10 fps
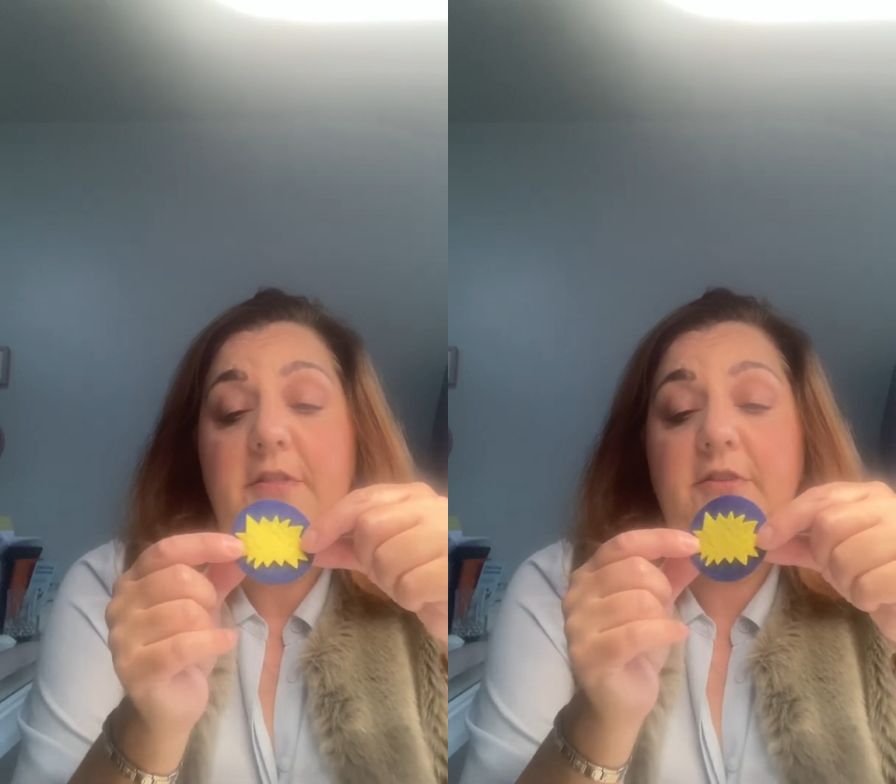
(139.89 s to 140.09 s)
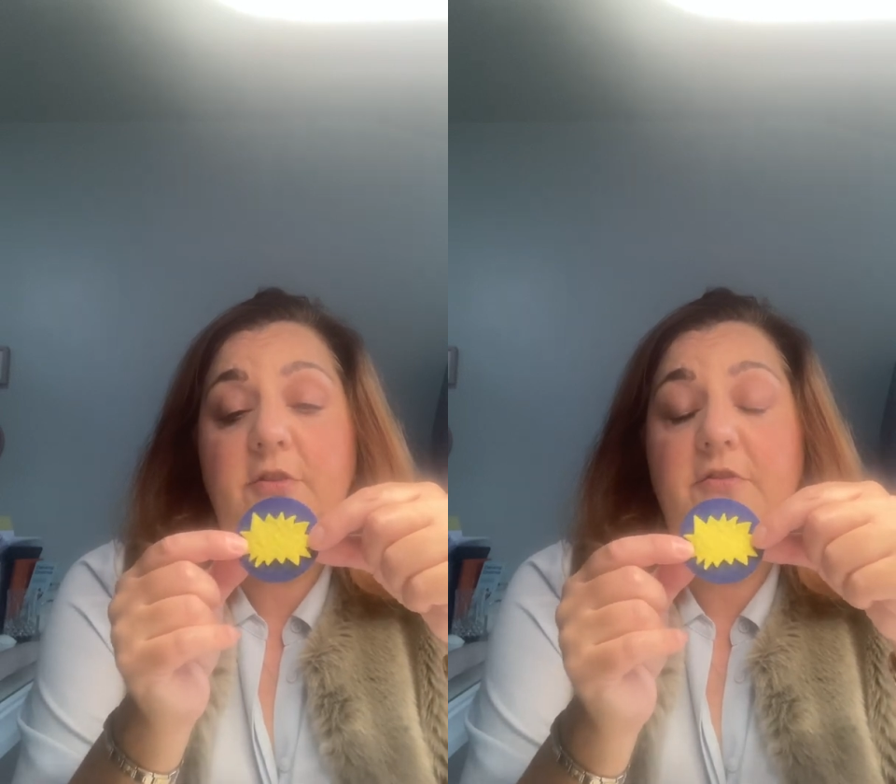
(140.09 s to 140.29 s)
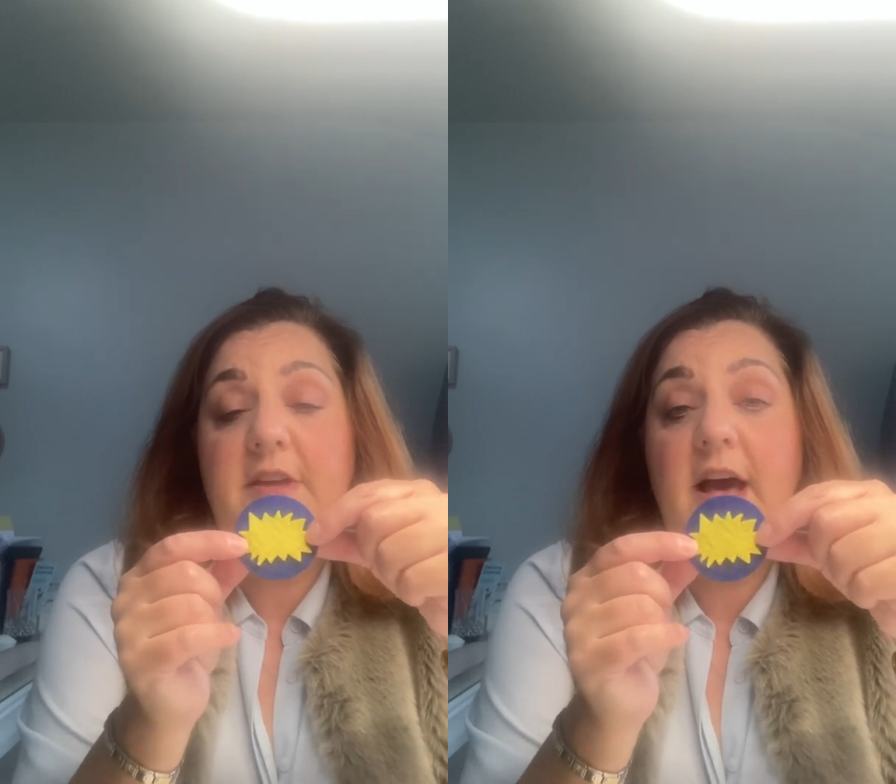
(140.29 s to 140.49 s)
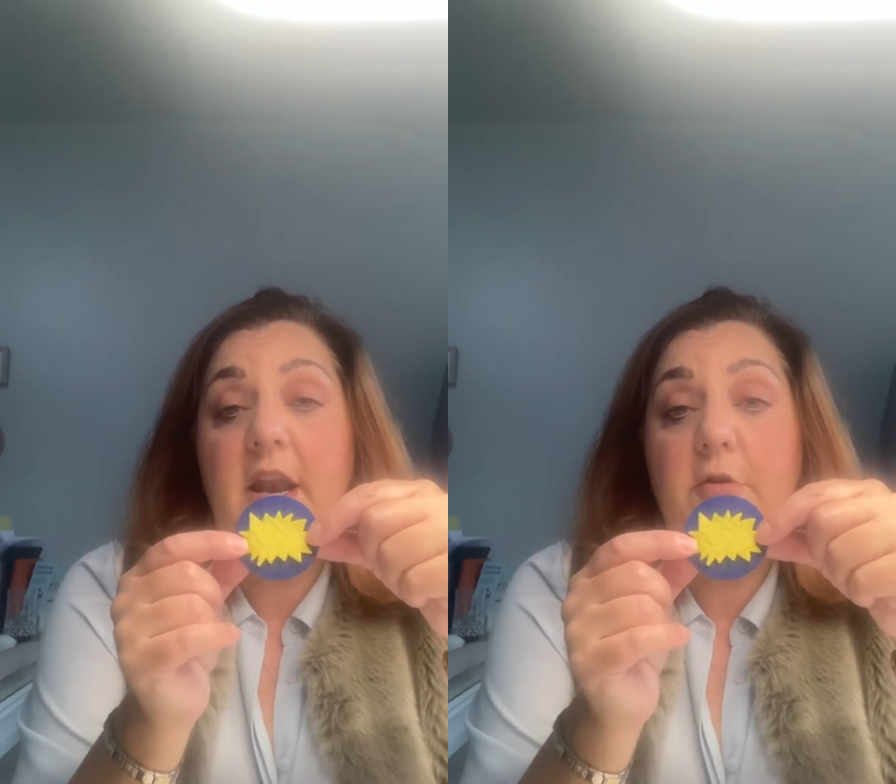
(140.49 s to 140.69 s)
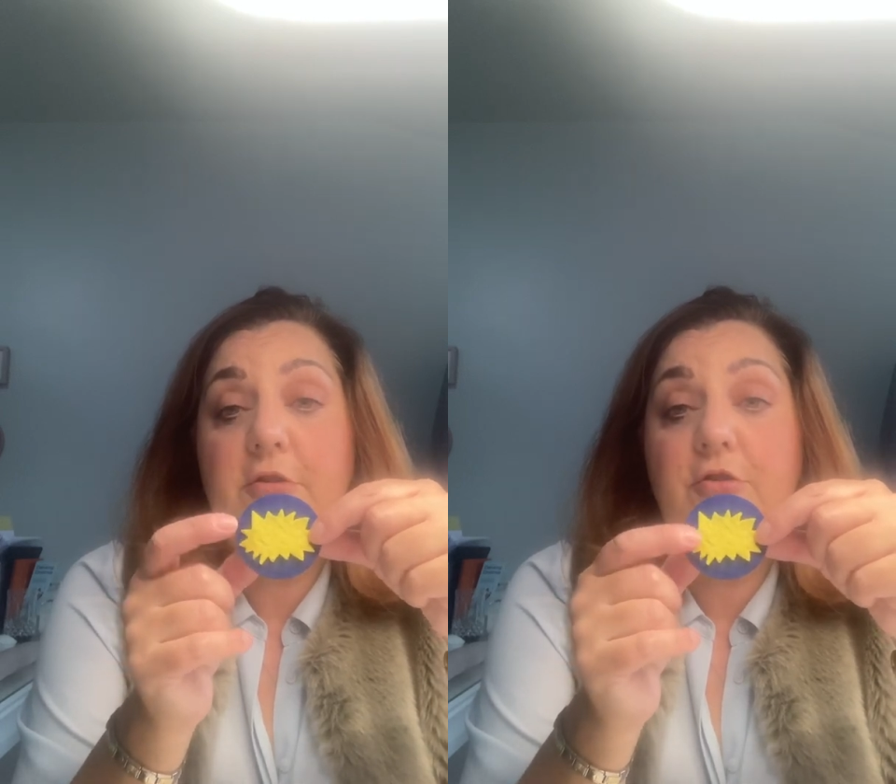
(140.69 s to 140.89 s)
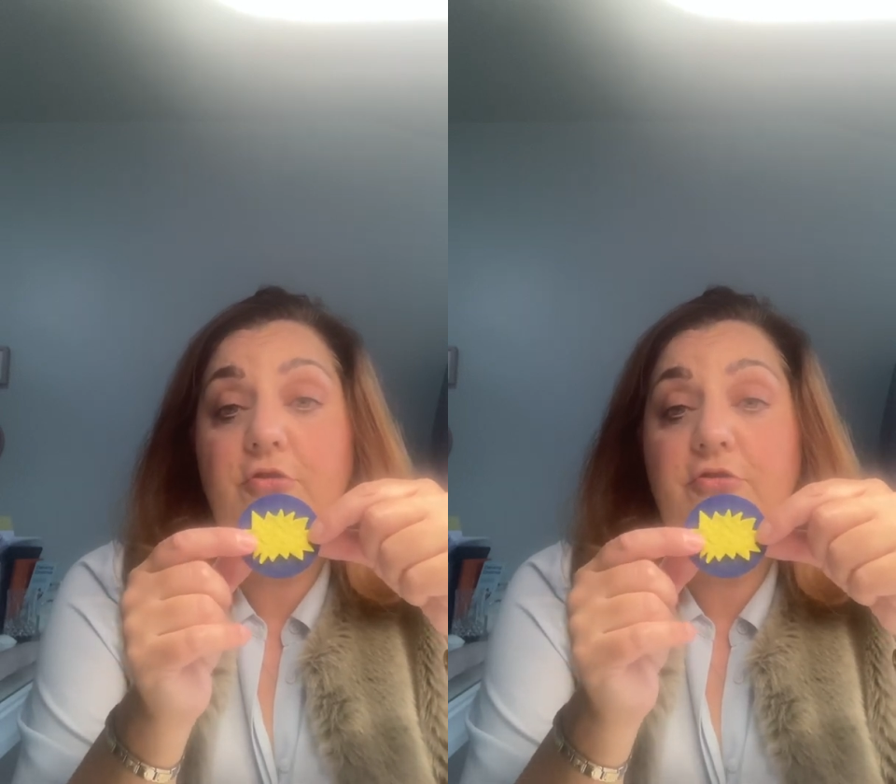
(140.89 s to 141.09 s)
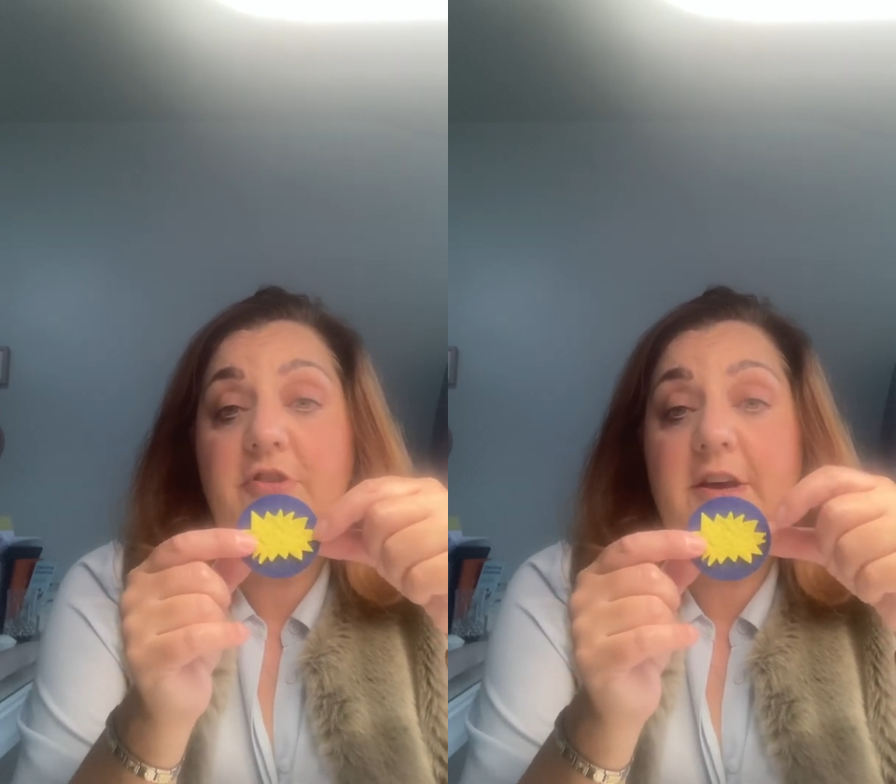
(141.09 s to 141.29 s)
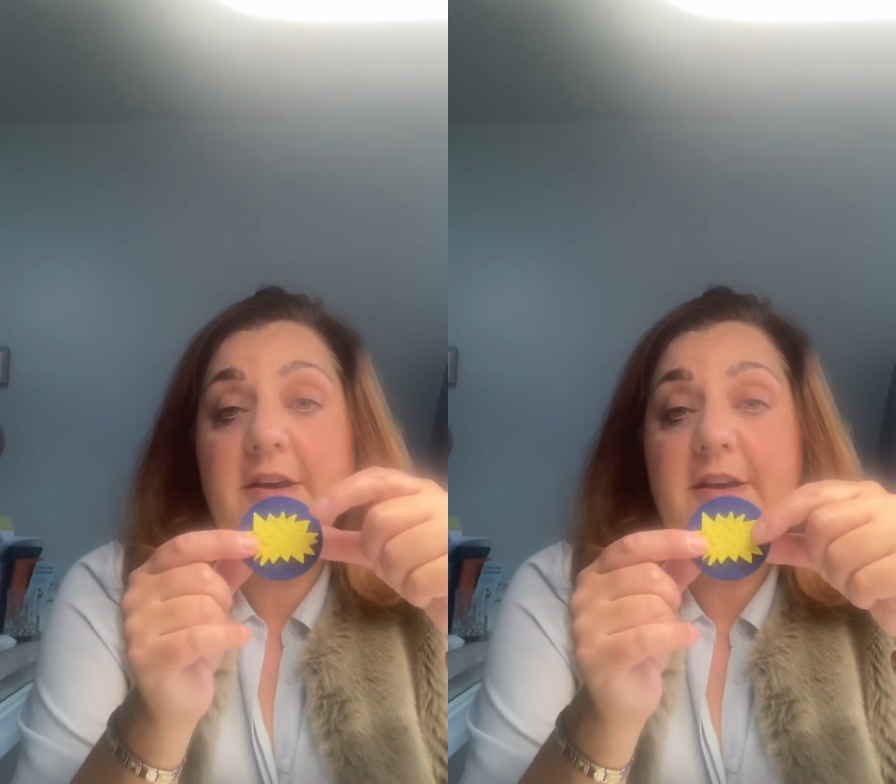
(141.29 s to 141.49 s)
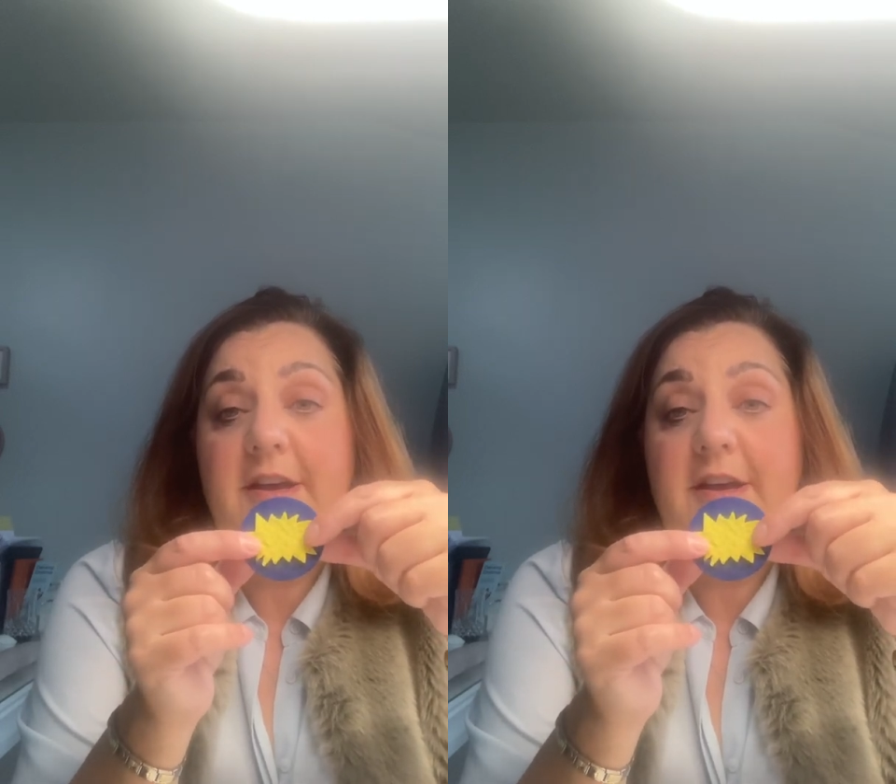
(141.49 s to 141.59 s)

sort of yellow thunder